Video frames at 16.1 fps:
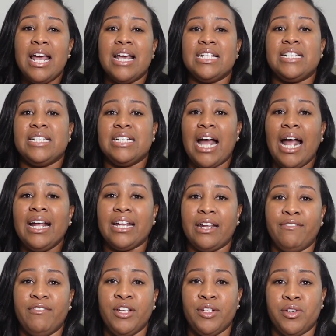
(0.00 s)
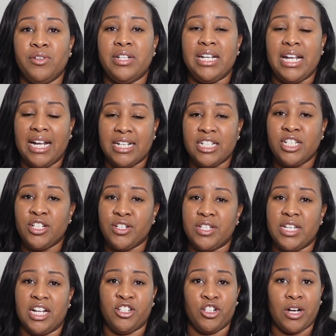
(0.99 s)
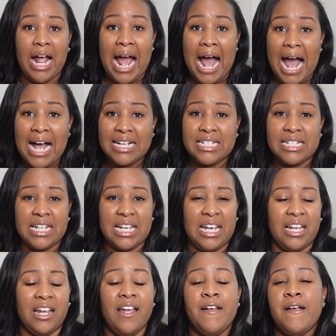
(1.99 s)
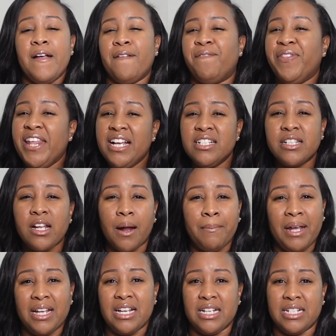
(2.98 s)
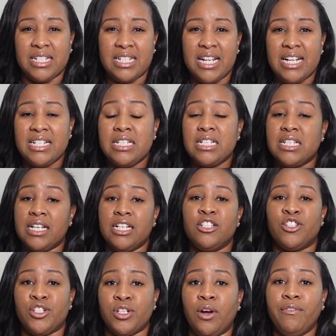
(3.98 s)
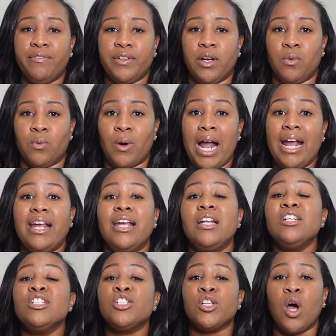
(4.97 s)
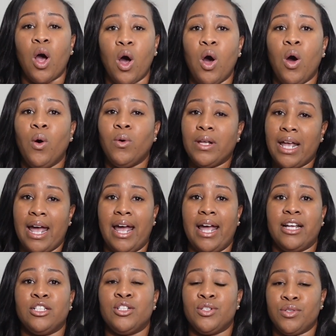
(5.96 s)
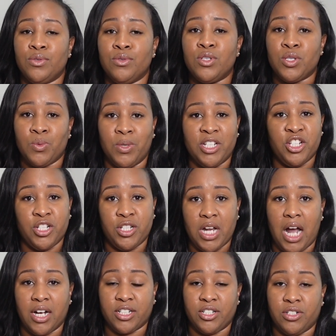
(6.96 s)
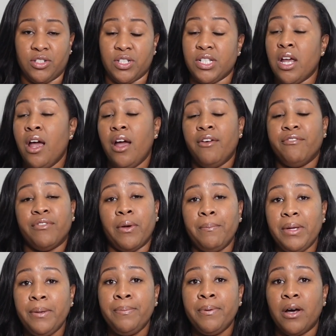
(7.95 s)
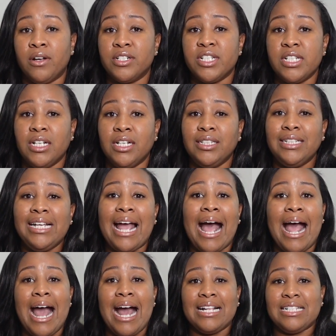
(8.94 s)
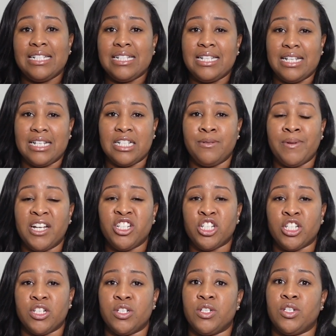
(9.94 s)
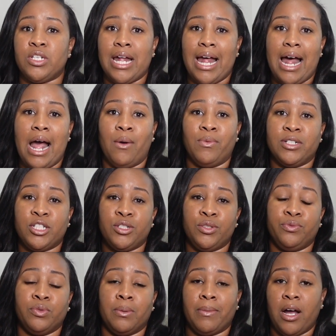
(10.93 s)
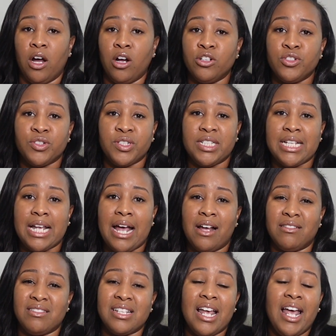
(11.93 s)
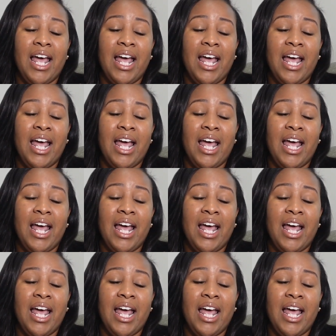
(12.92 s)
is not giving you the answers that you're asking, if things aren't making sense, things don't feel right, it is okay to switch doctors. For me personally, I had to see a specialist that I went to for my ultrasounds.